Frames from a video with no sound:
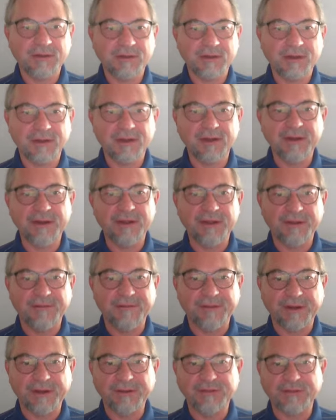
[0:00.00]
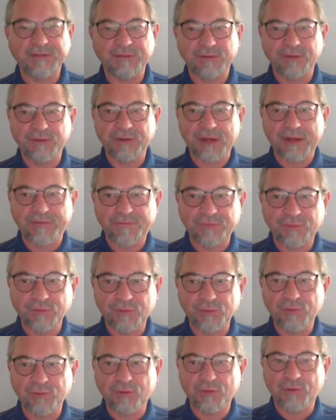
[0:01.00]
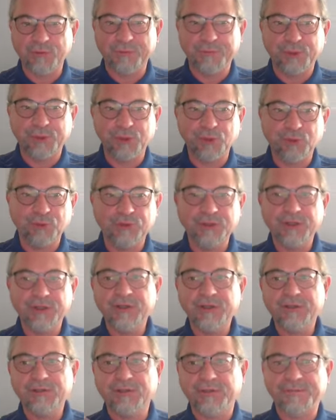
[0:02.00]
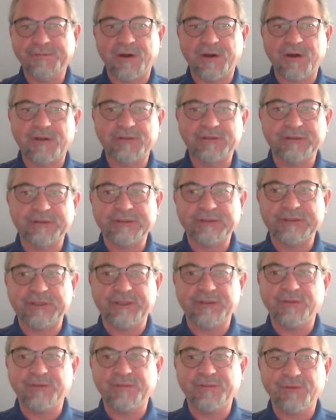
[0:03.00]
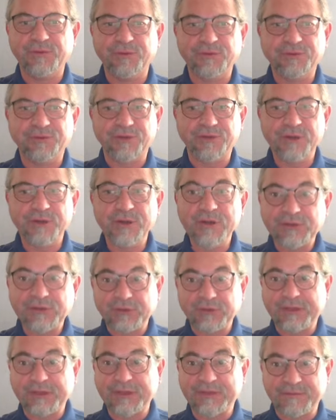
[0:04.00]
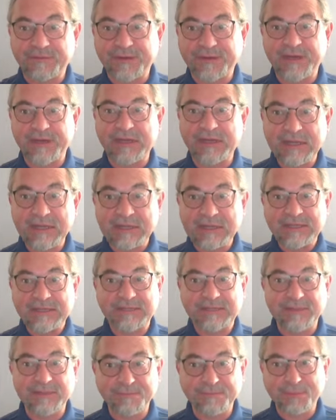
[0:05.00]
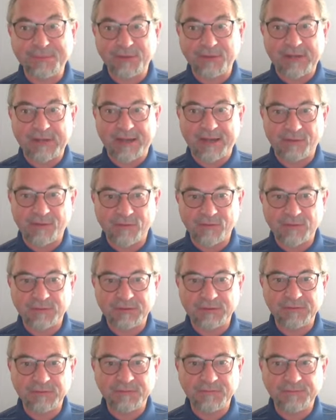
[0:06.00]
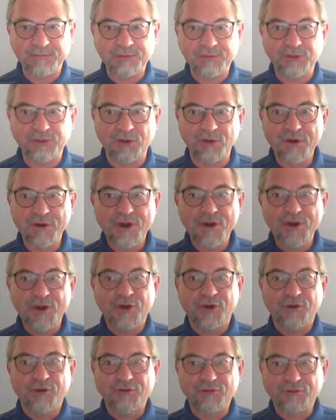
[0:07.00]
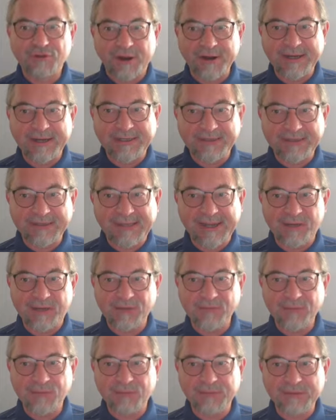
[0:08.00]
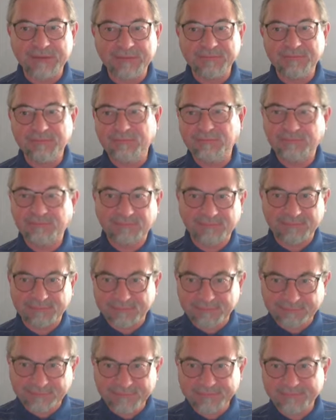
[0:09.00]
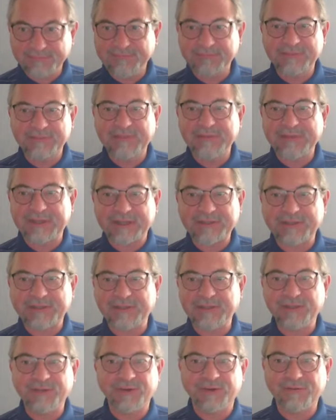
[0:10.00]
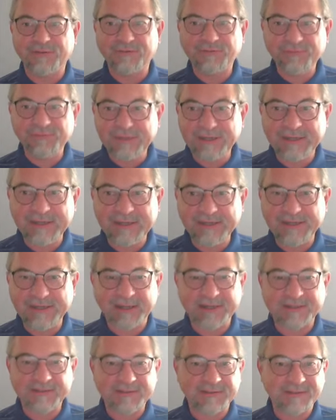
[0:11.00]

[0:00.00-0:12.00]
uh, evict, so you have to compute the farthest in the future. So it is a very simple algorithm. So running the algorithm is actually not really that